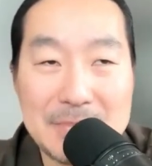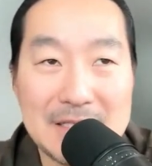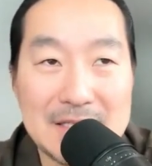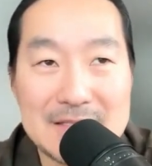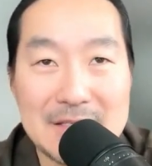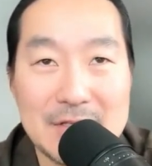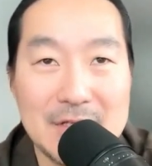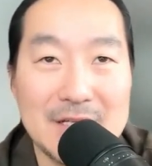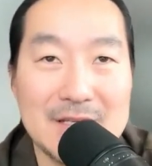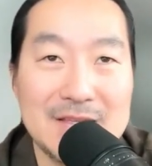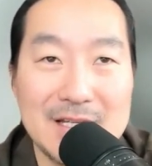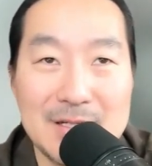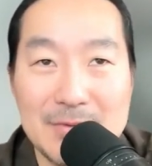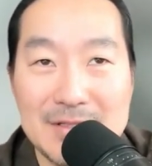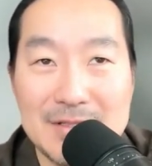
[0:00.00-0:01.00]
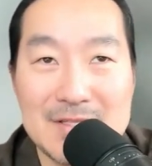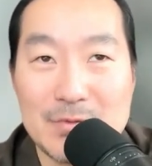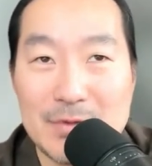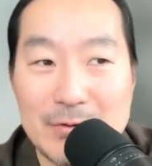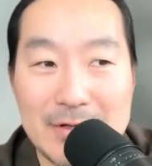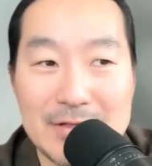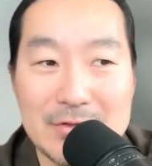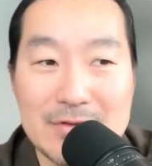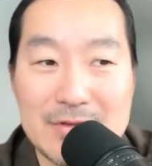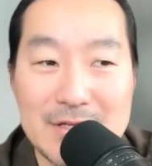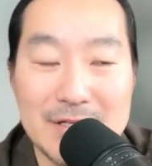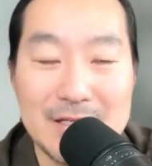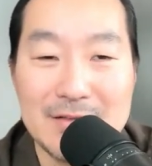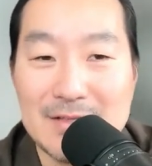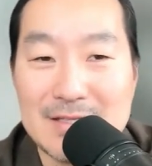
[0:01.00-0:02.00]
Because like, you gotta think about it this way, right? They're
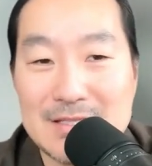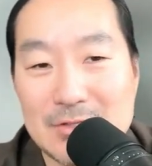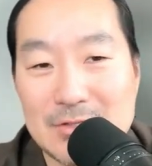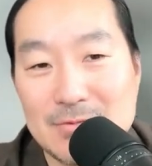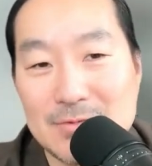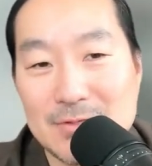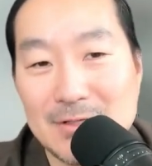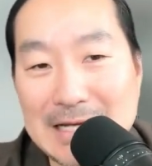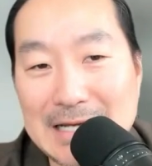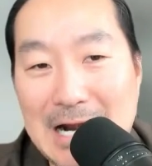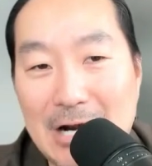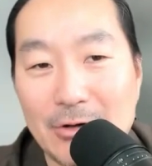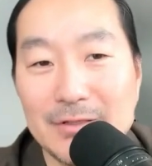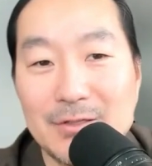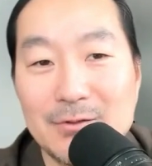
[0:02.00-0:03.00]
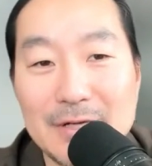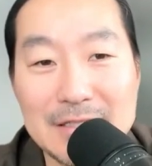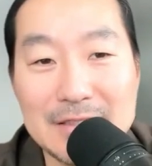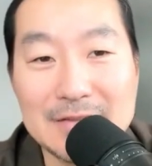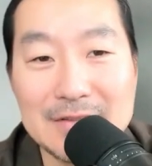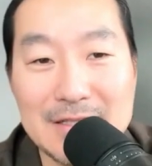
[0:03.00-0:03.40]
thinking this in terms of like hourly rate.